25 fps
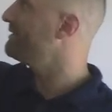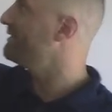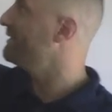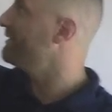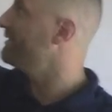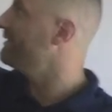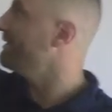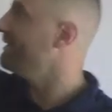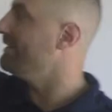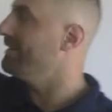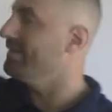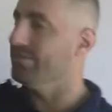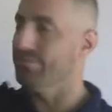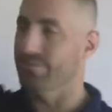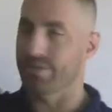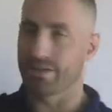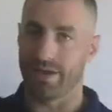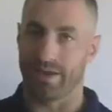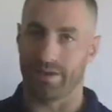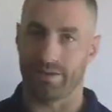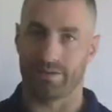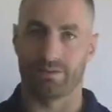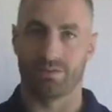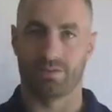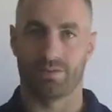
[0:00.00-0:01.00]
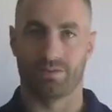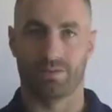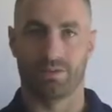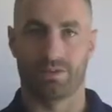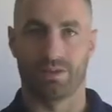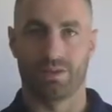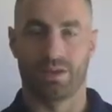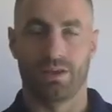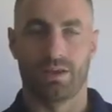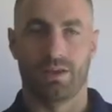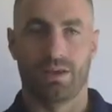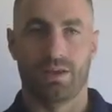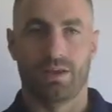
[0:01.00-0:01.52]
is e to the bx.
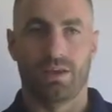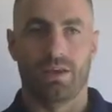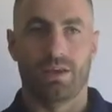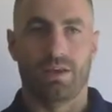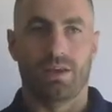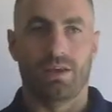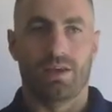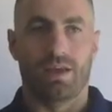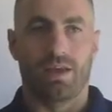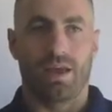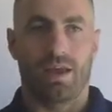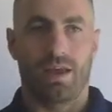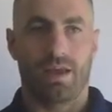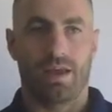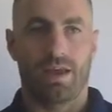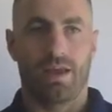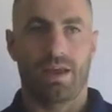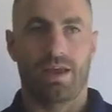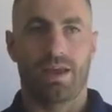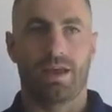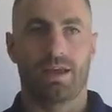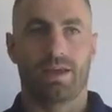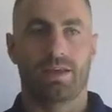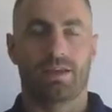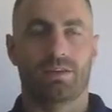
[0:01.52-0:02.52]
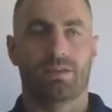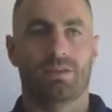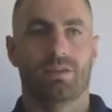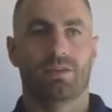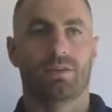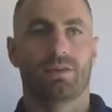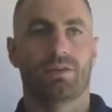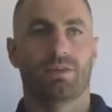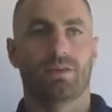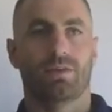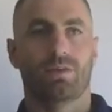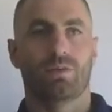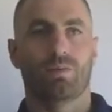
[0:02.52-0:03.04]
And
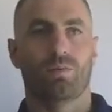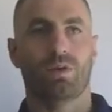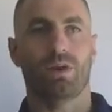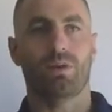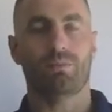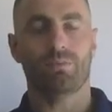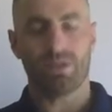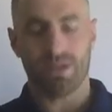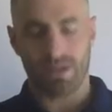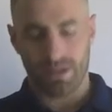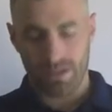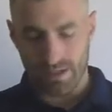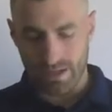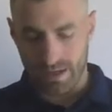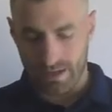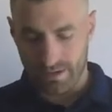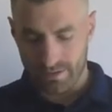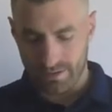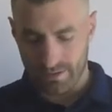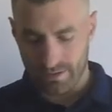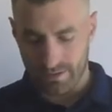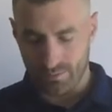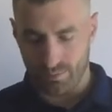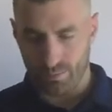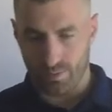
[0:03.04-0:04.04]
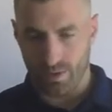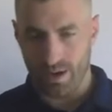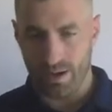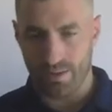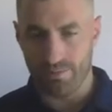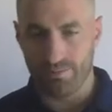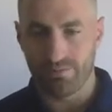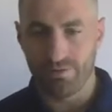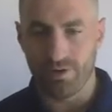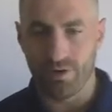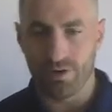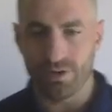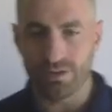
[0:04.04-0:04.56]
what I'm getting at here and why I'm
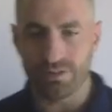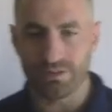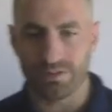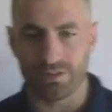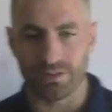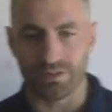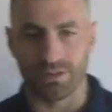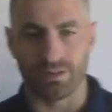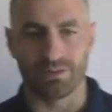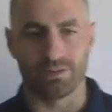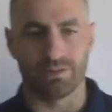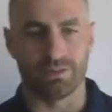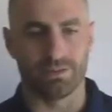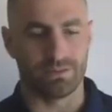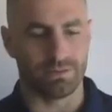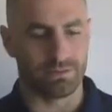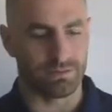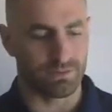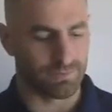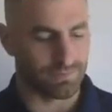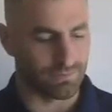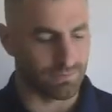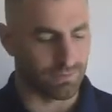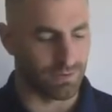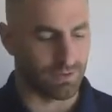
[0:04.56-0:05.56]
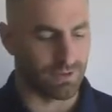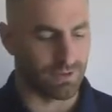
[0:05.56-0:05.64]
focusing on this for a